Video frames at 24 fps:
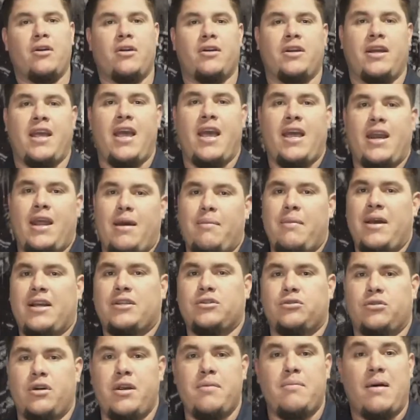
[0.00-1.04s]
on a Can-Am
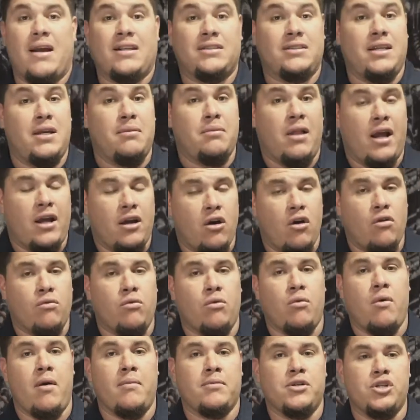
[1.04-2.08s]
X3 might seem like an
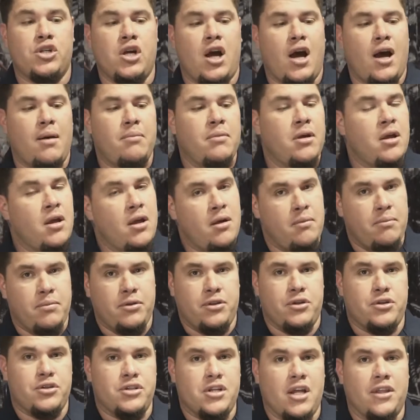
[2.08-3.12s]
overwhelming job,
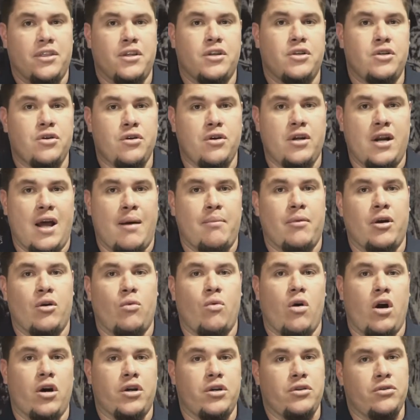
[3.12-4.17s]
but there's nothing to it. I'm going
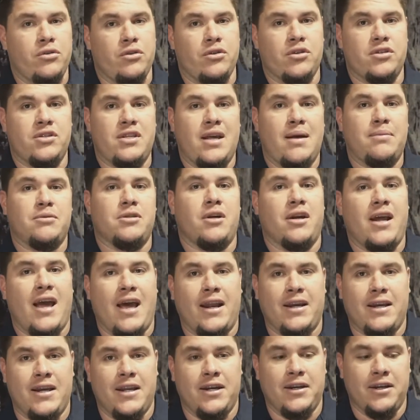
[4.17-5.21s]
to walk you through the steps on
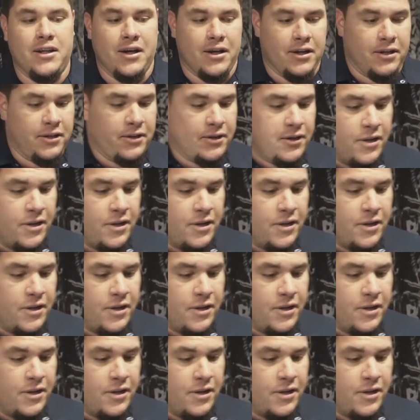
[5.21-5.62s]
how to get it done.